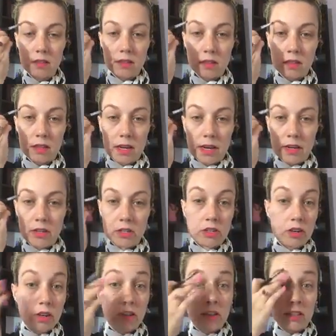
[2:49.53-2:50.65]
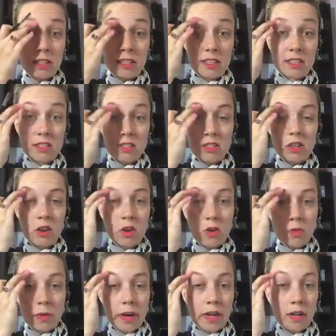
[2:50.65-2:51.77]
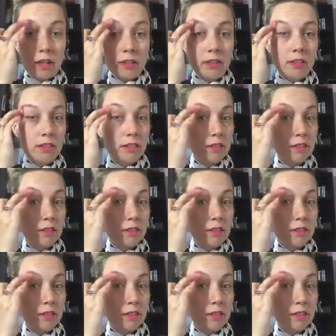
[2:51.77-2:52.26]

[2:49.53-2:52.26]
The liner struggle is so real.